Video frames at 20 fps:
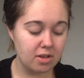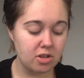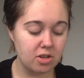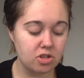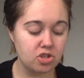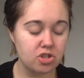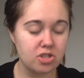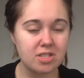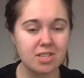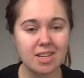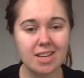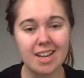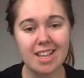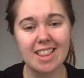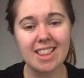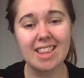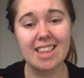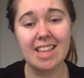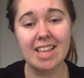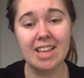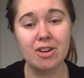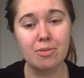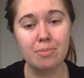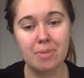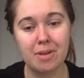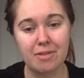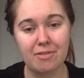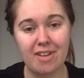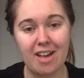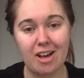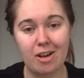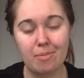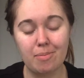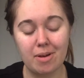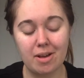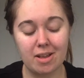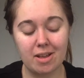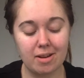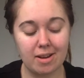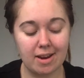just need a little bit of help
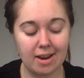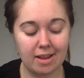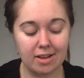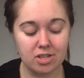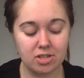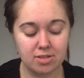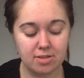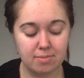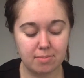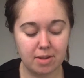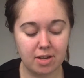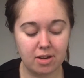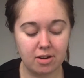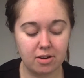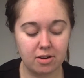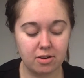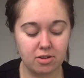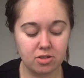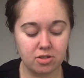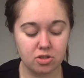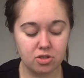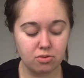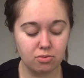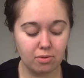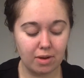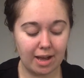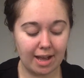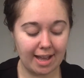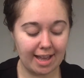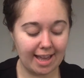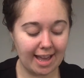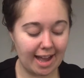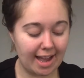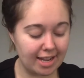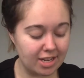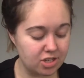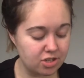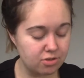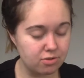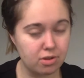on, and I just am here to
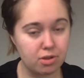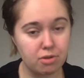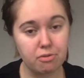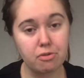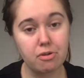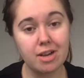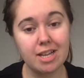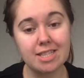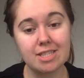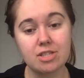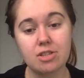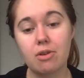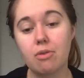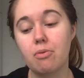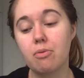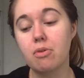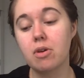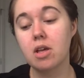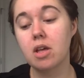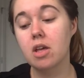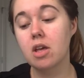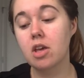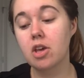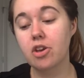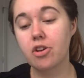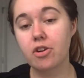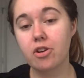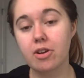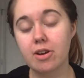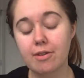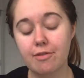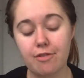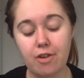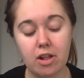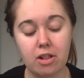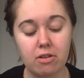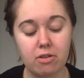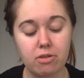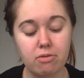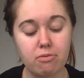guide you through it. So you're going to
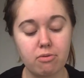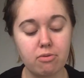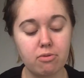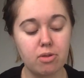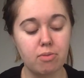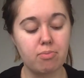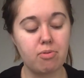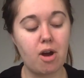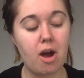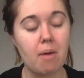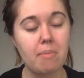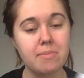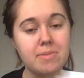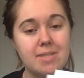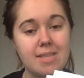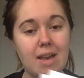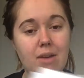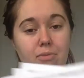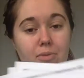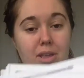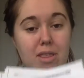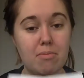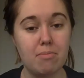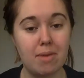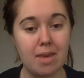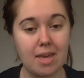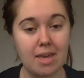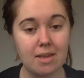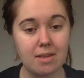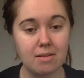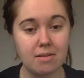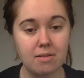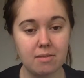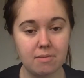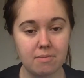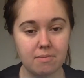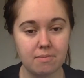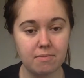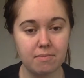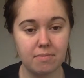follow through the problem set with me
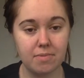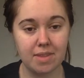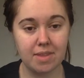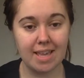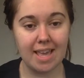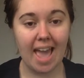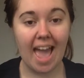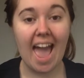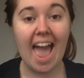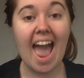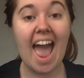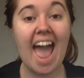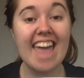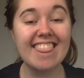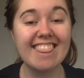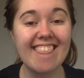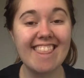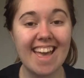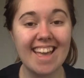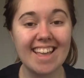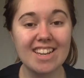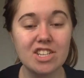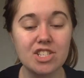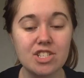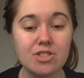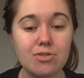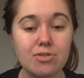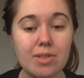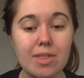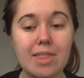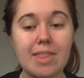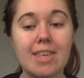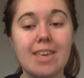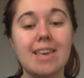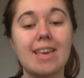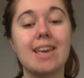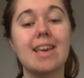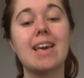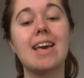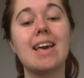and then do the
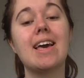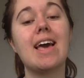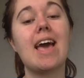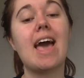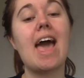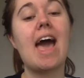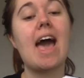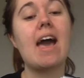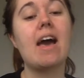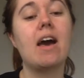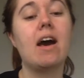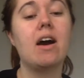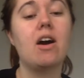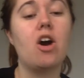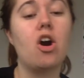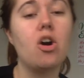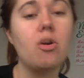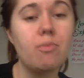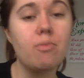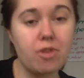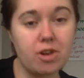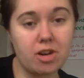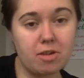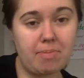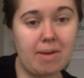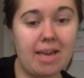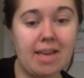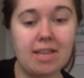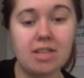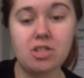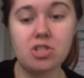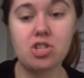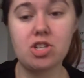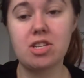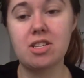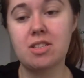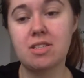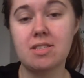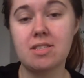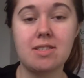homework
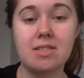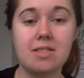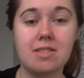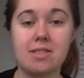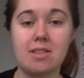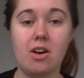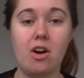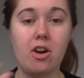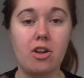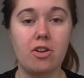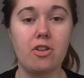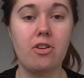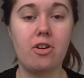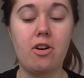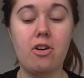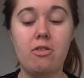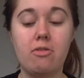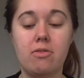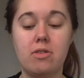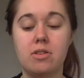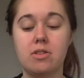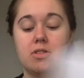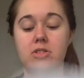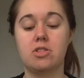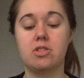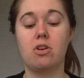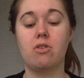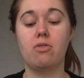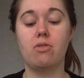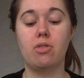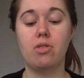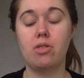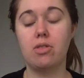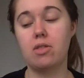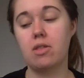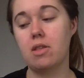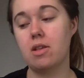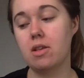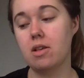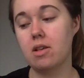pages on your own. So
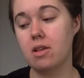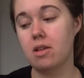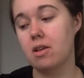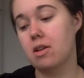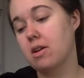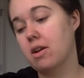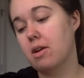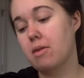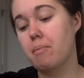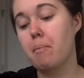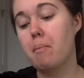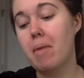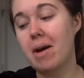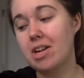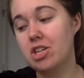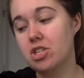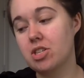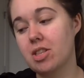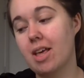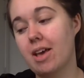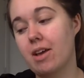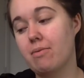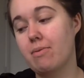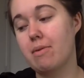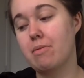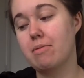much like we